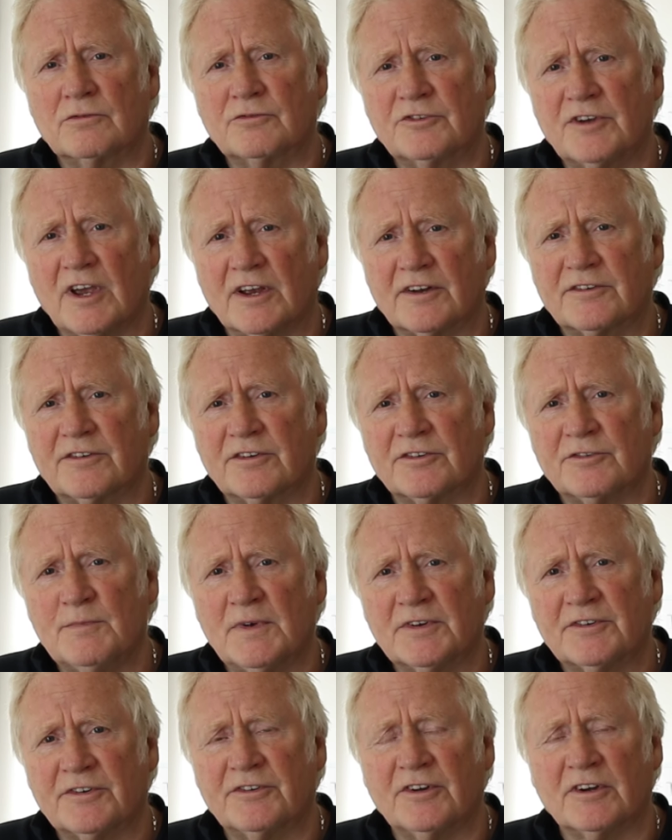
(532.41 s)
checked as
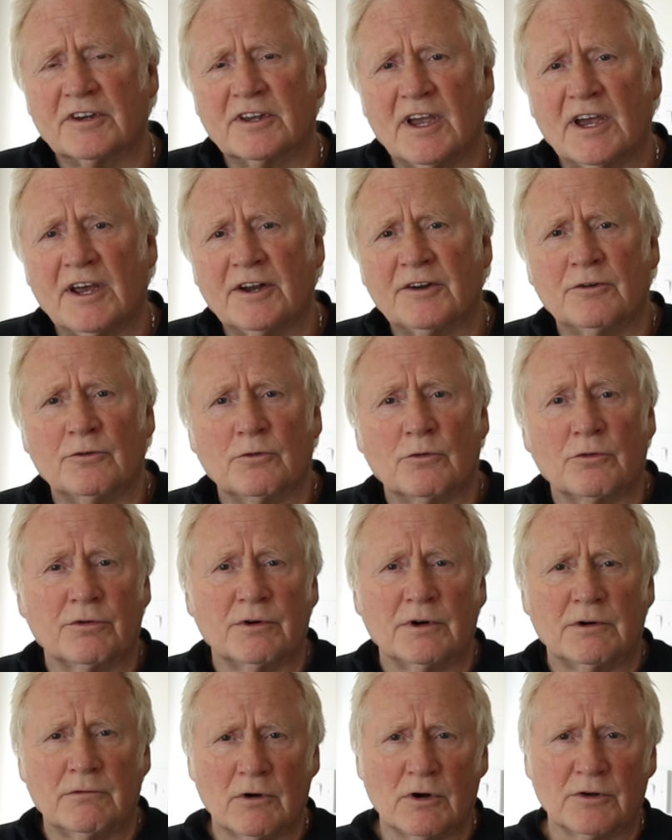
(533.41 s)
much as I can on all
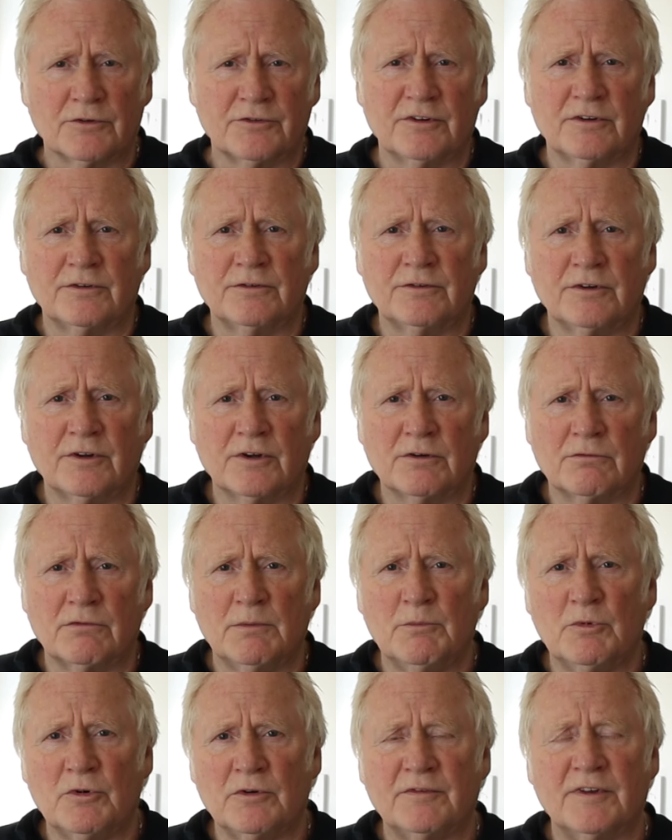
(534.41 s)
3 rods and
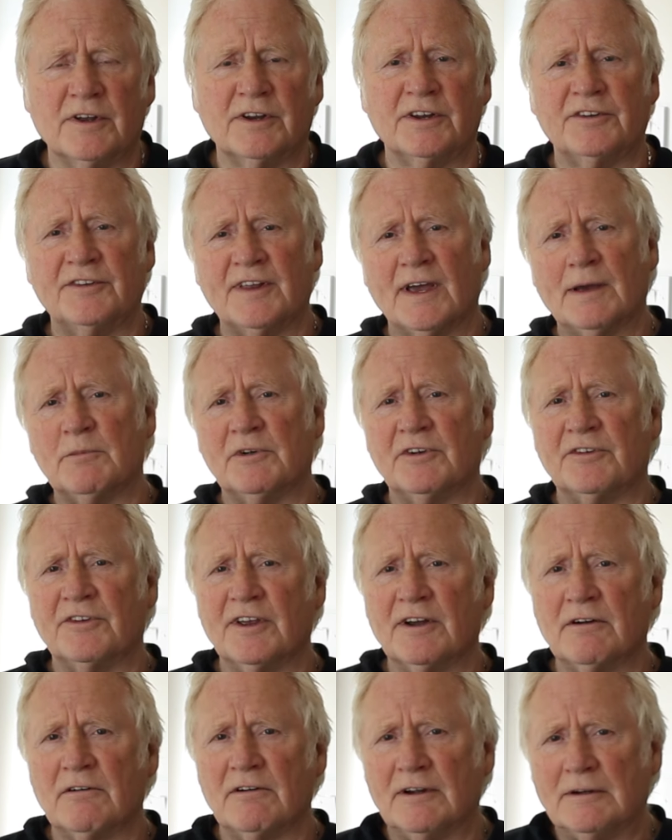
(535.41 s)
removed any damaged
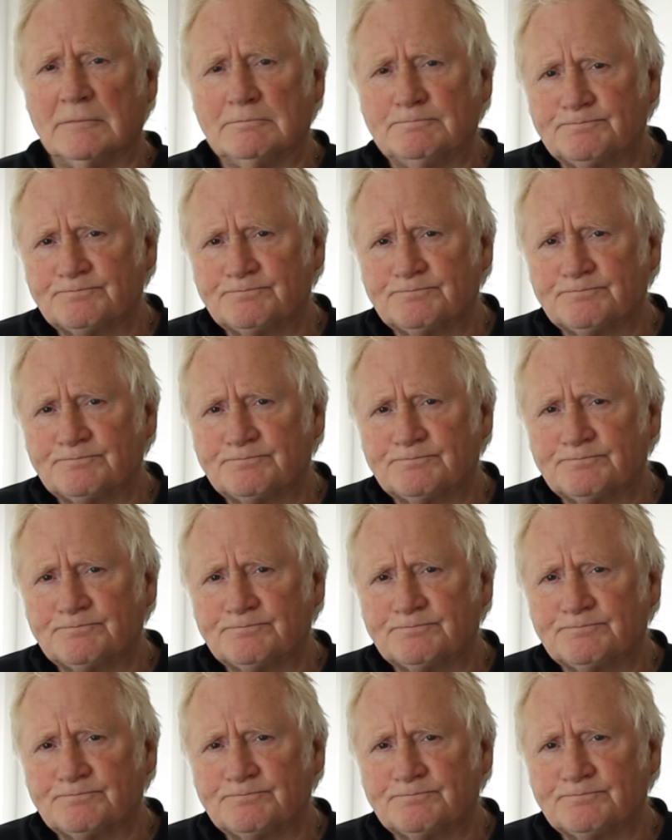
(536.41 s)
area.